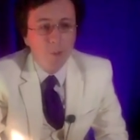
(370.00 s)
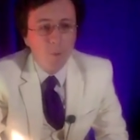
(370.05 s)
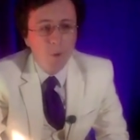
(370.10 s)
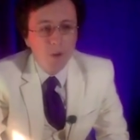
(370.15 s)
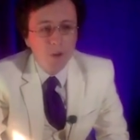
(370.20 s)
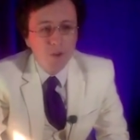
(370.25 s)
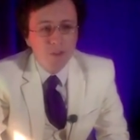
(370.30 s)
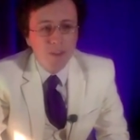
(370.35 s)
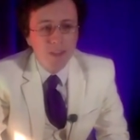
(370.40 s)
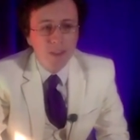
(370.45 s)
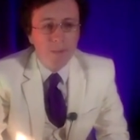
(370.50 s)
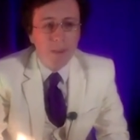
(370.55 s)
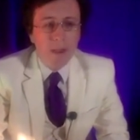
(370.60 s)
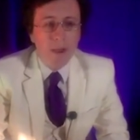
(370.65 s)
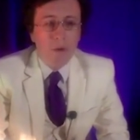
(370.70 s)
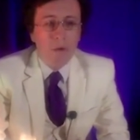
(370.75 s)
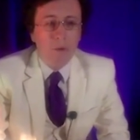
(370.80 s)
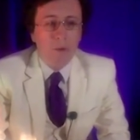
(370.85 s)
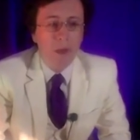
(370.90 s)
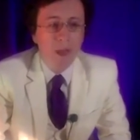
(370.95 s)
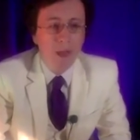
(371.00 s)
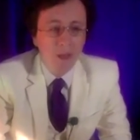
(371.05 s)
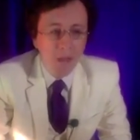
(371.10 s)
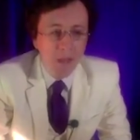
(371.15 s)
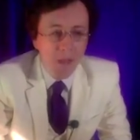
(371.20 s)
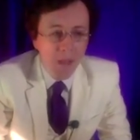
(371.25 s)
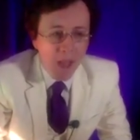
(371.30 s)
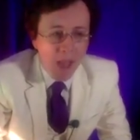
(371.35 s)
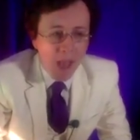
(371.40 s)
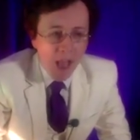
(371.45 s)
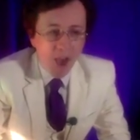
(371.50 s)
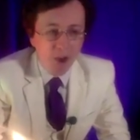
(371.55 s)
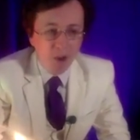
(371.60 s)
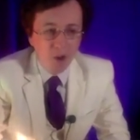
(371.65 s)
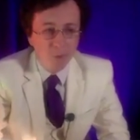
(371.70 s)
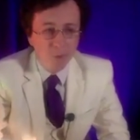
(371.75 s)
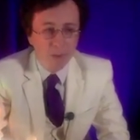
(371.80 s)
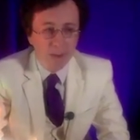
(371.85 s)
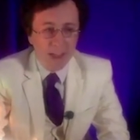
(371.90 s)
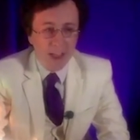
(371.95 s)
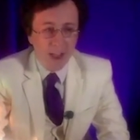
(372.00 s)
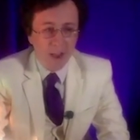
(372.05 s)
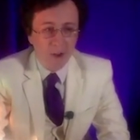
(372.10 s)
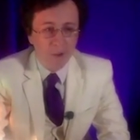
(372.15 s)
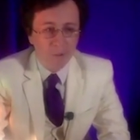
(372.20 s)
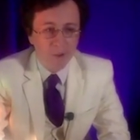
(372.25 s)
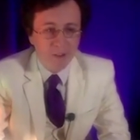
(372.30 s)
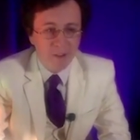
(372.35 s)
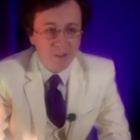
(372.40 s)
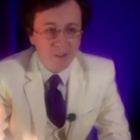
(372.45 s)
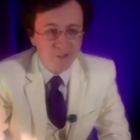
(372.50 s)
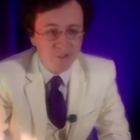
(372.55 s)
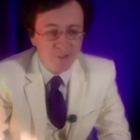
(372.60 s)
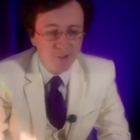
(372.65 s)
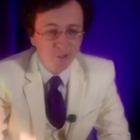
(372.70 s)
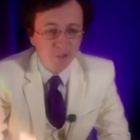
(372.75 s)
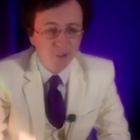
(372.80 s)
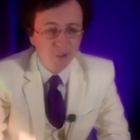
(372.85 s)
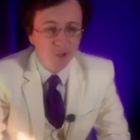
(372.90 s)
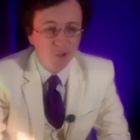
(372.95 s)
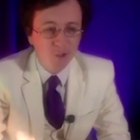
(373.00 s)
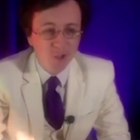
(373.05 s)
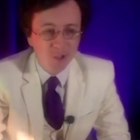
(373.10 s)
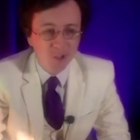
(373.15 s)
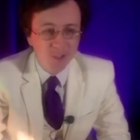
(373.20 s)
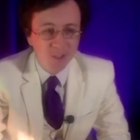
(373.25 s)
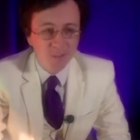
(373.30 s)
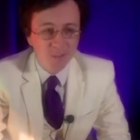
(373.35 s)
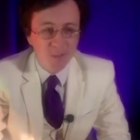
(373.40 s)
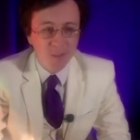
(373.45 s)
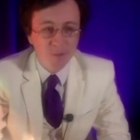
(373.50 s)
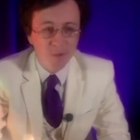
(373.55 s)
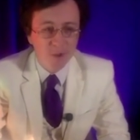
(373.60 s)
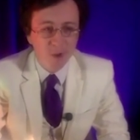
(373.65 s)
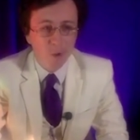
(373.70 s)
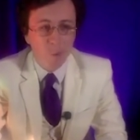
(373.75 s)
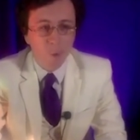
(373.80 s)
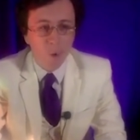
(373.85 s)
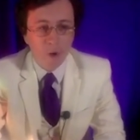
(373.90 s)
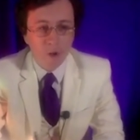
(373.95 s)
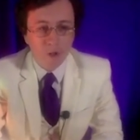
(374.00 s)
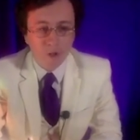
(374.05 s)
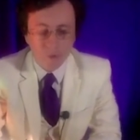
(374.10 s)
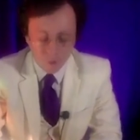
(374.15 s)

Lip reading: when you think about how do we do socialism in the real world,